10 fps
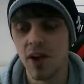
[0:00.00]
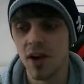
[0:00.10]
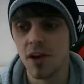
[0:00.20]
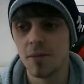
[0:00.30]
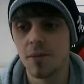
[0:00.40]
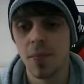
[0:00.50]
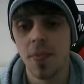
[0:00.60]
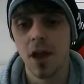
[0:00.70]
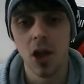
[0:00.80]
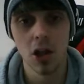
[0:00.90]

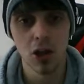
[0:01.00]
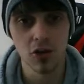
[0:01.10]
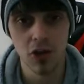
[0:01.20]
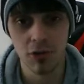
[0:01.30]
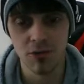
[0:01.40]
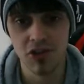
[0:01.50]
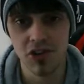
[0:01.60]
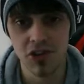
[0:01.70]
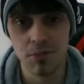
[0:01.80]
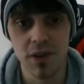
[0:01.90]
a long-term
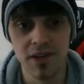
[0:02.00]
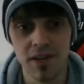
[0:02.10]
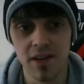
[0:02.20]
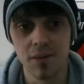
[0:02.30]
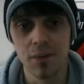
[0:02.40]
structured business,